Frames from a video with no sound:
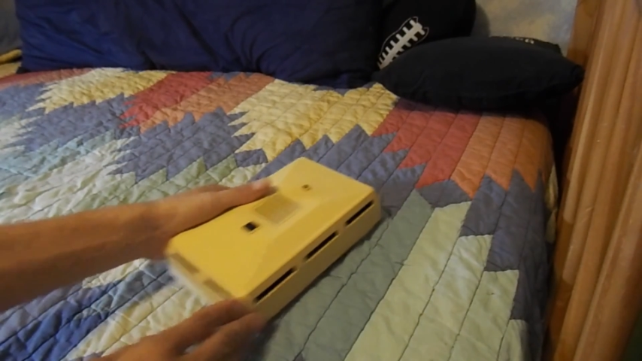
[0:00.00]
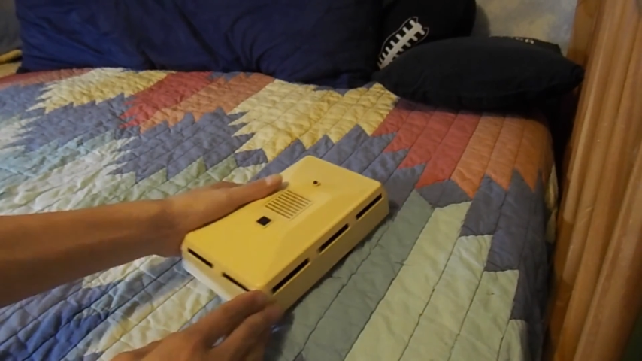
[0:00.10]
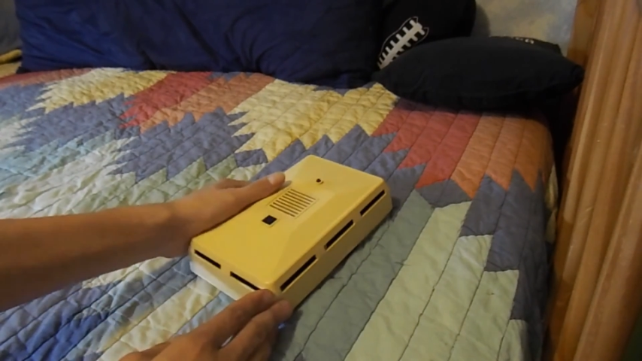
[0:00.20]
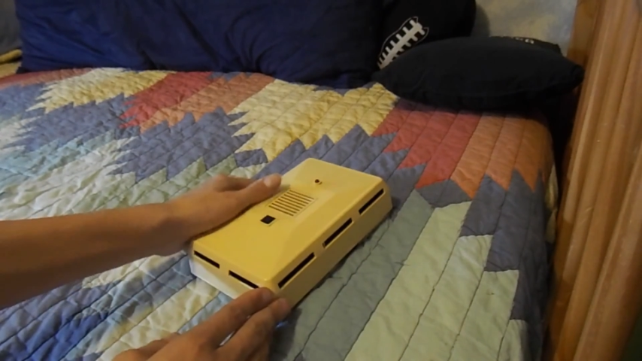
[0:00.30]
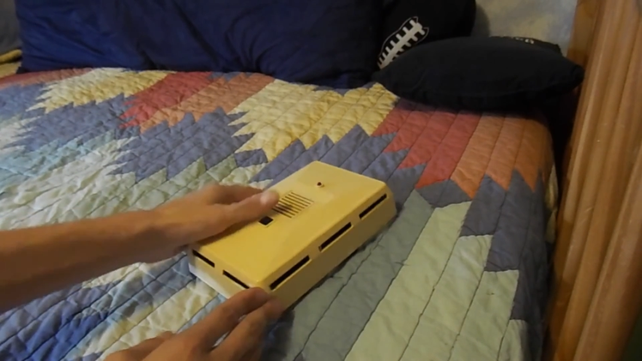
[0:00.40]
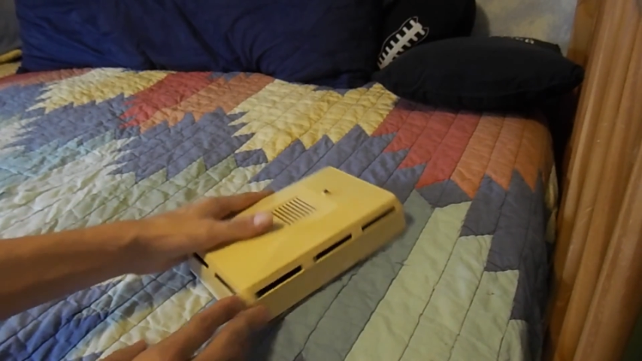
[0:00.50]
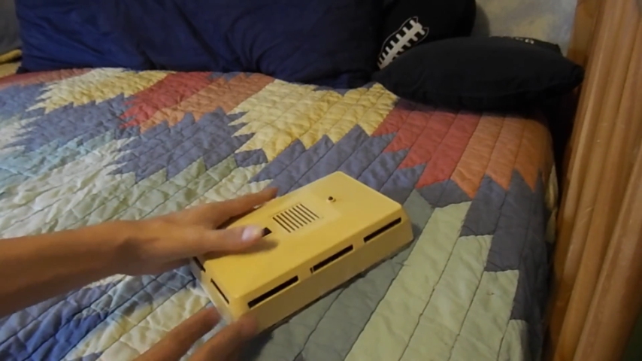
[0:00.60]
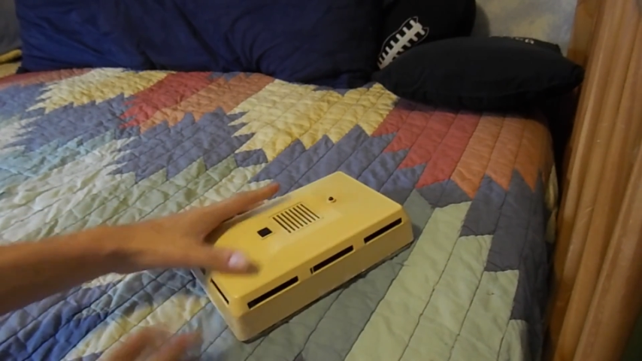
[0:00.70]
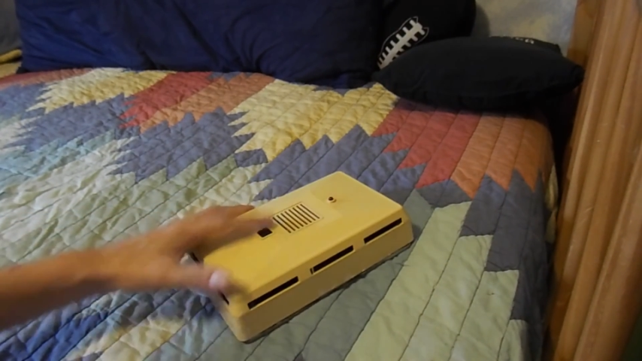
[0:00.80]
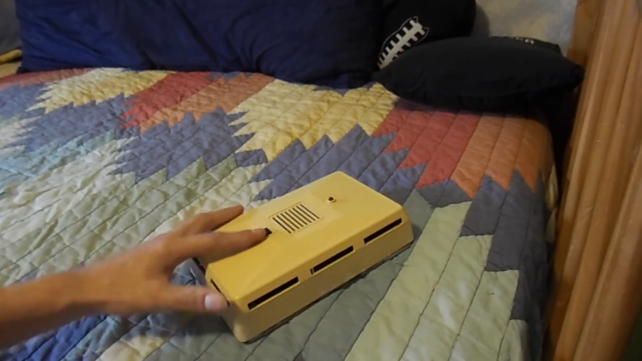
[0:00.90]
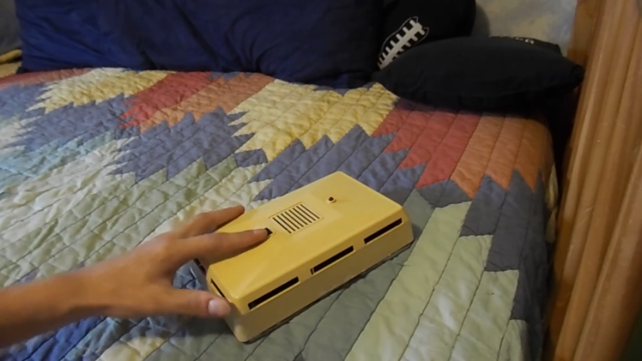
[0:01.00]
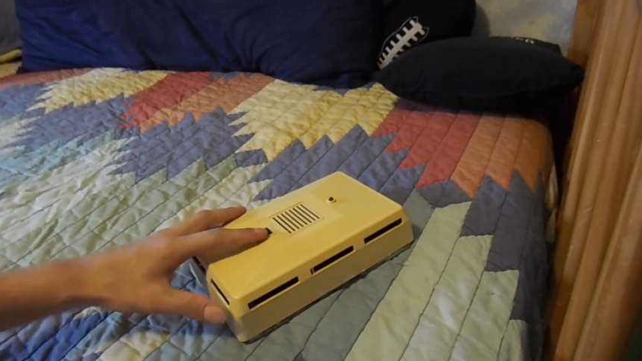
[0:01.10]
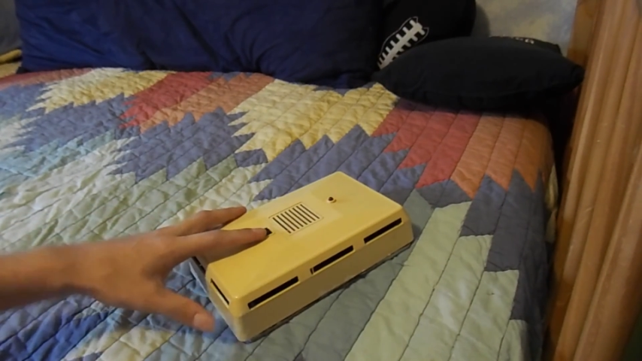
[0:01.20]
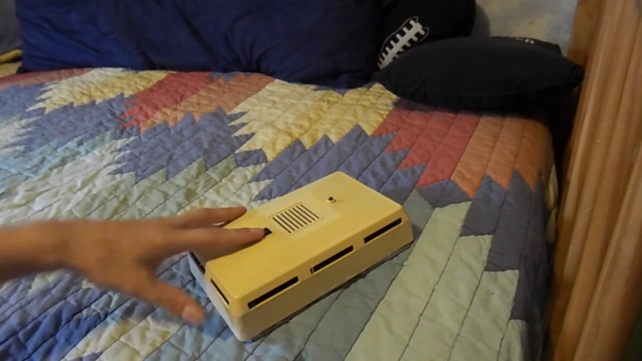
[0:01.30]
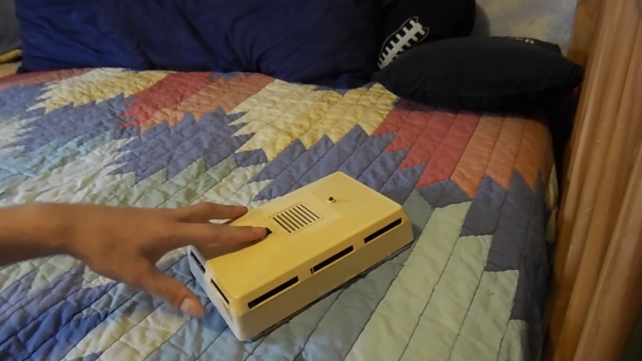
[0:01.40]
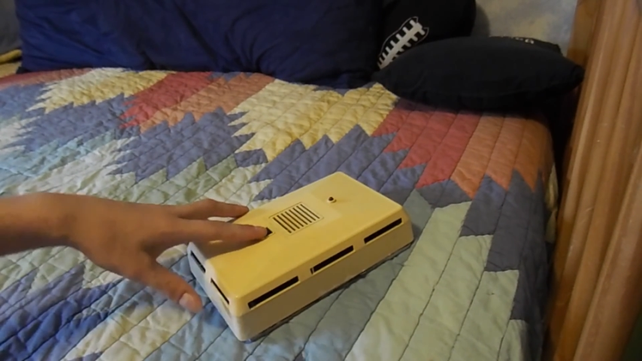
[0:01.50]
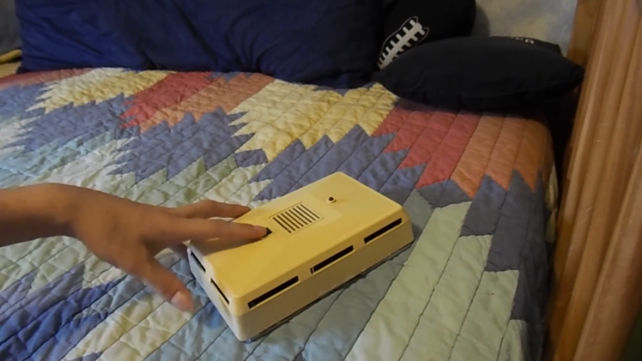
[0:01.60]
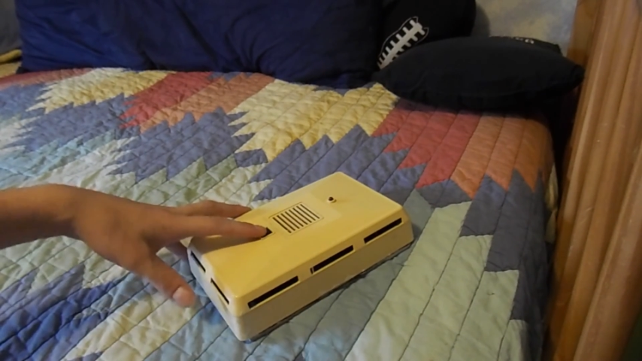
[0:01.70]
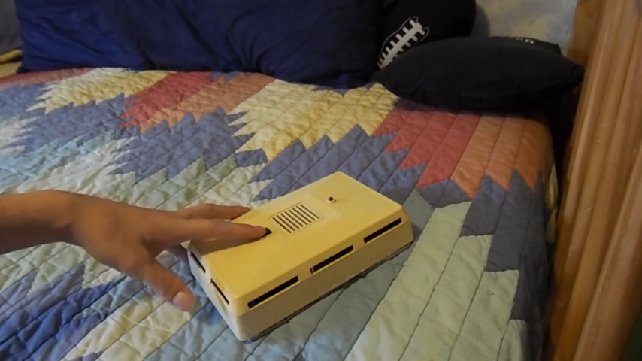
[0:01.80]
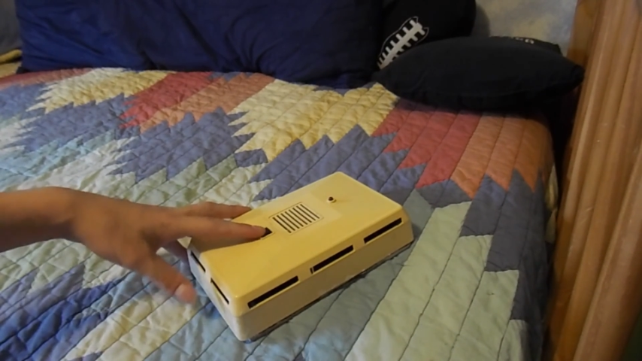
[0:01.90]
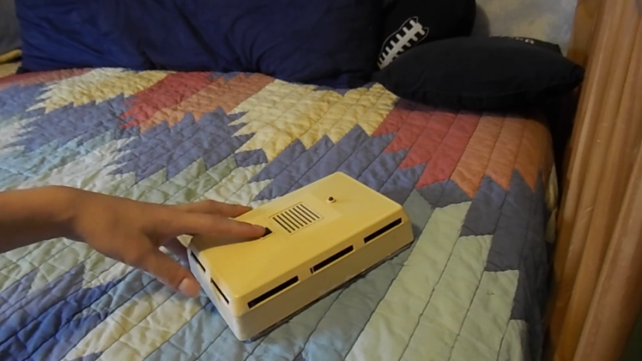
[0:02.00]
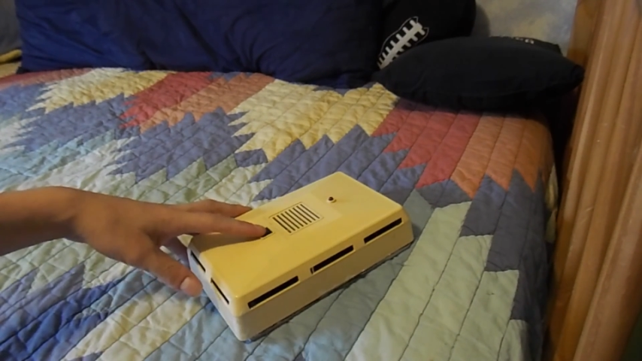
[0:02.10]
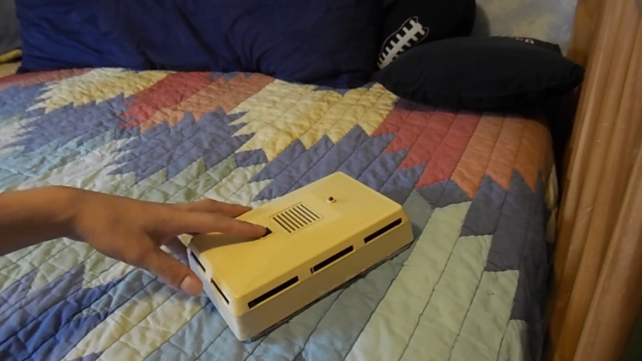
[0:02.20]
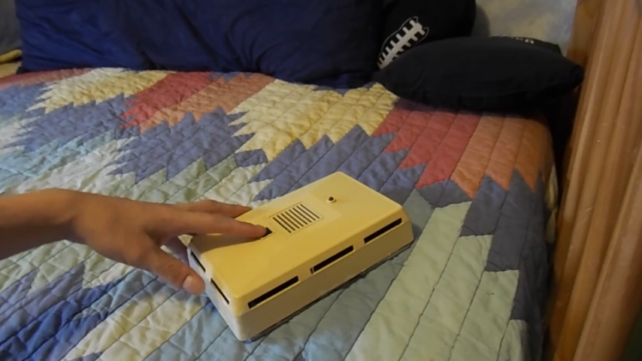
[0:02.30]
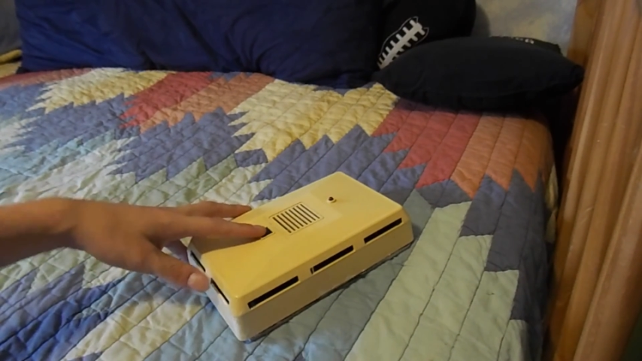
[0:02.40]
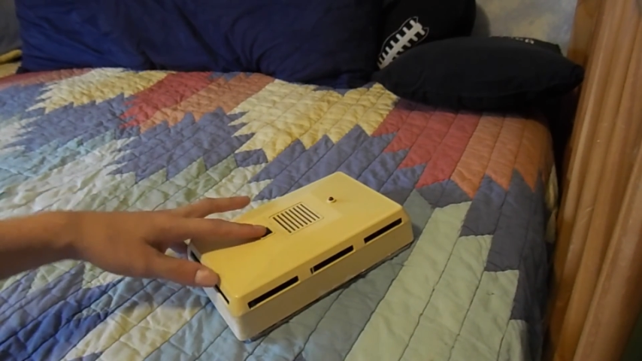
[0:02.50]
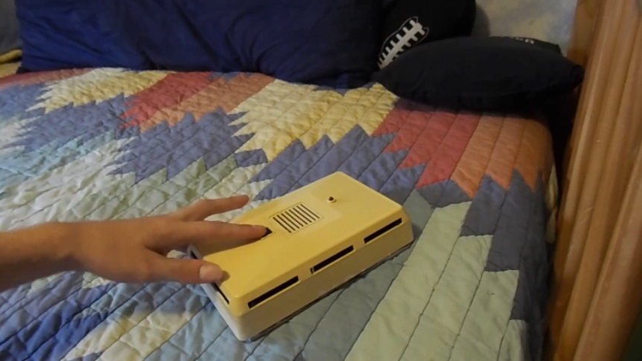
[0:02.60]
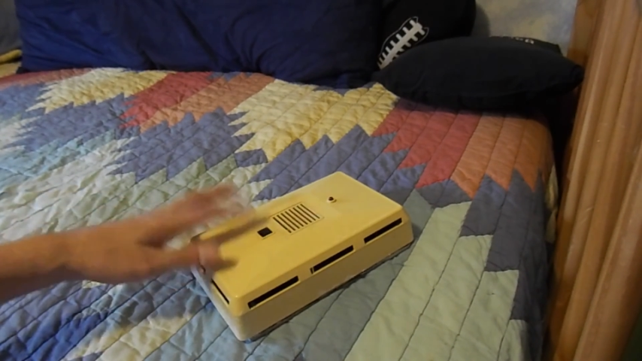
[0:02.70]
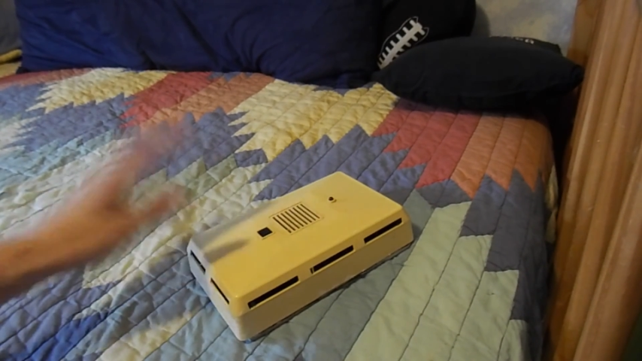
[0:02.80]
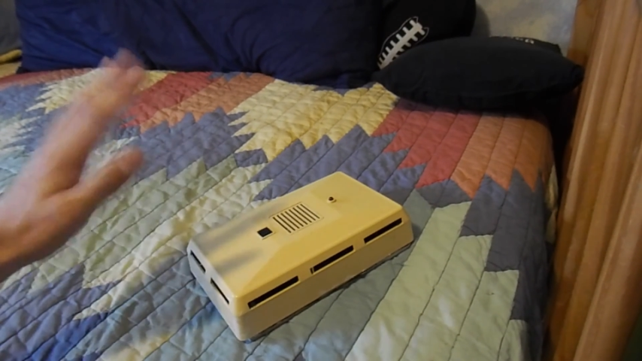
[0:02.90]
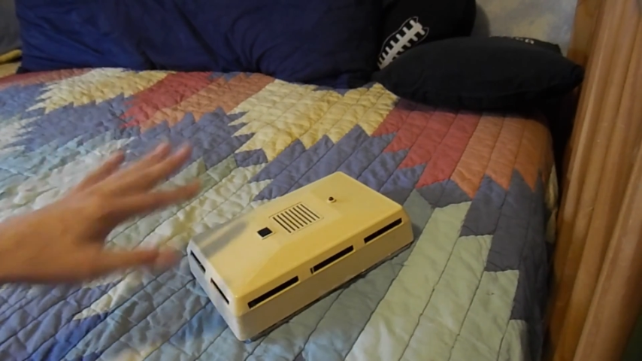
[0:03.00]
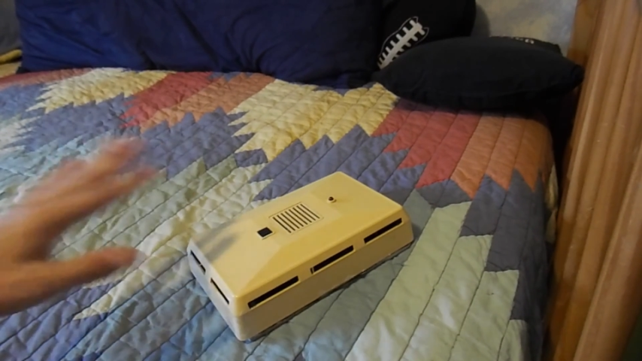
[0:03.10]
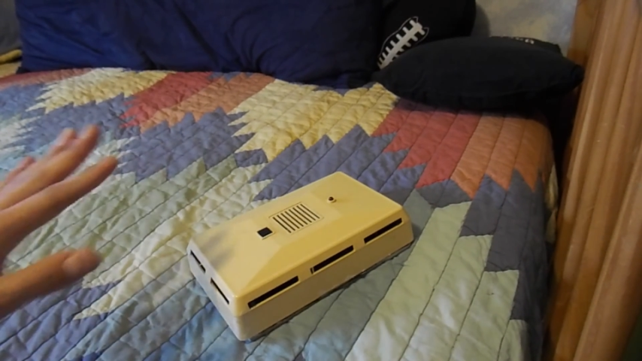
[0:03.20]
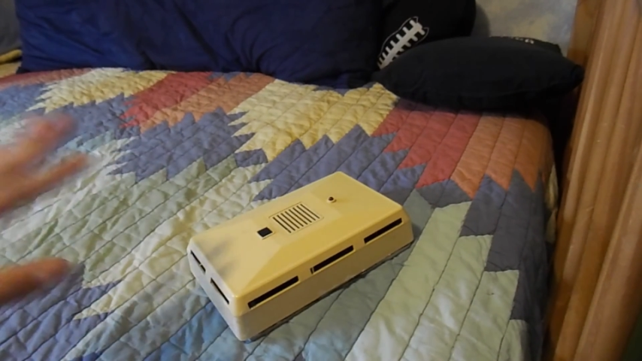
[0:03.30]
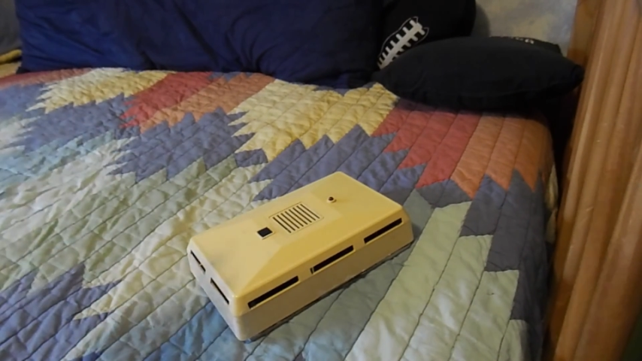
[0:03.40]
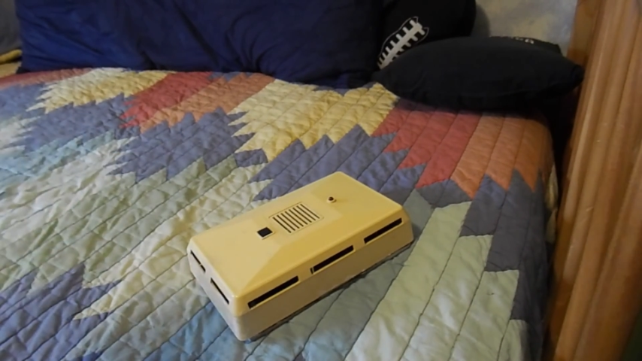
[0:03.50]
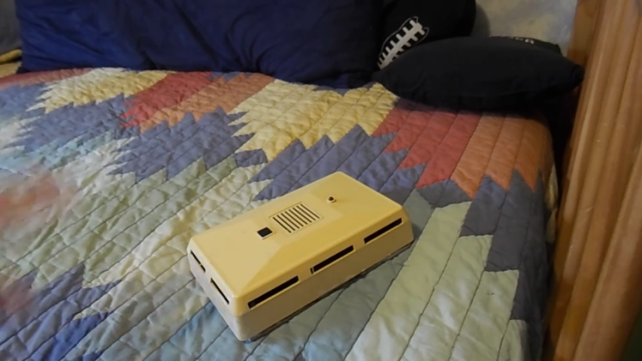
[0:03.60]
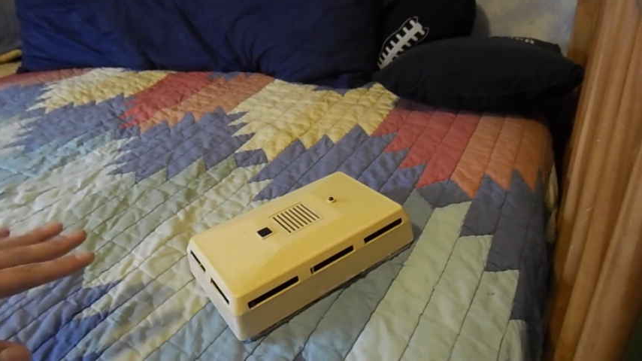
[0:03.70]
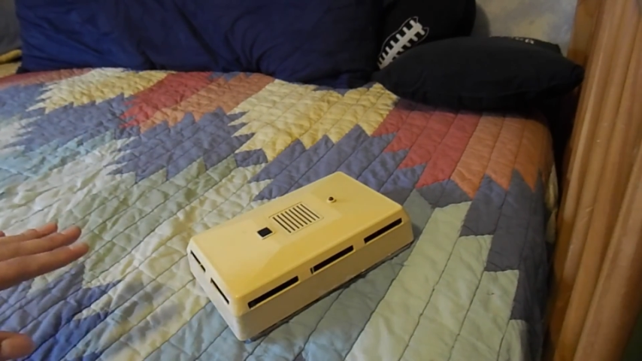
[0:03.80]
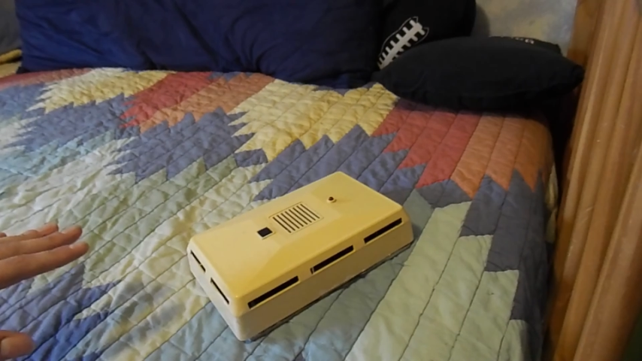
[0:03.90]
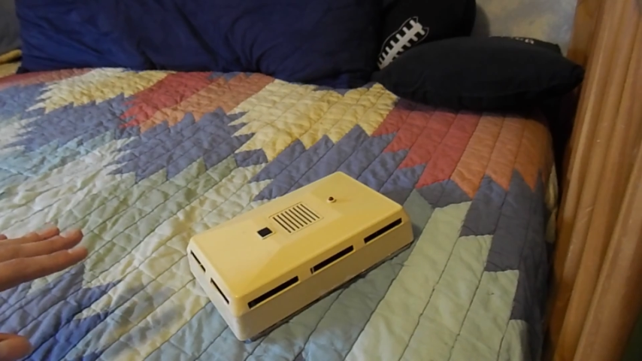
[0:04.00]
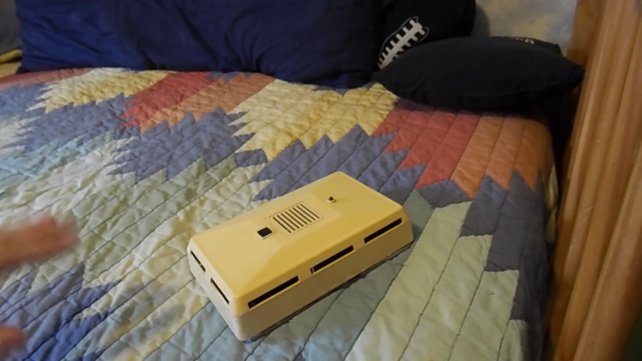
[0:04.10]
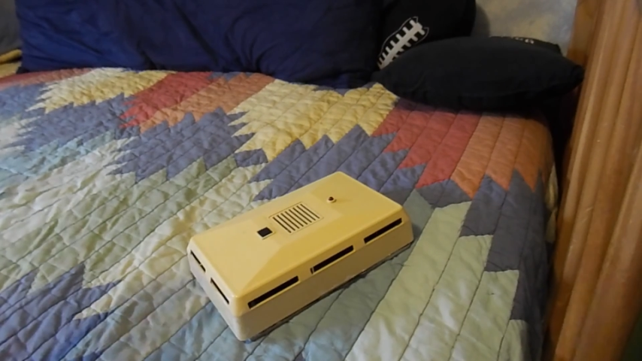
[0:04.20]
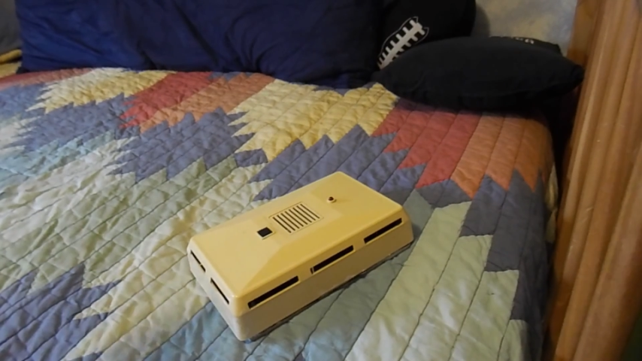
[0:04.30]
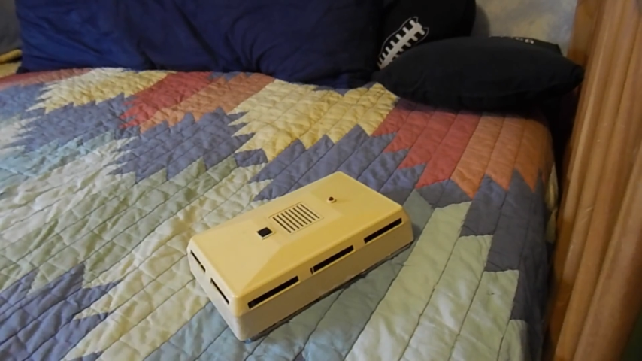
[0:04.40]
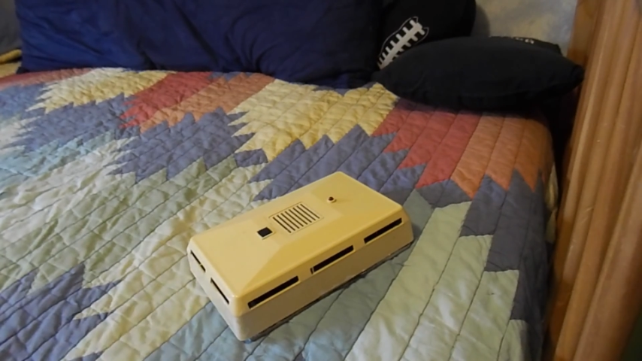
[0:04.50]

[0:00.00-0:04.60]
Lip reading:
(no speaker visible)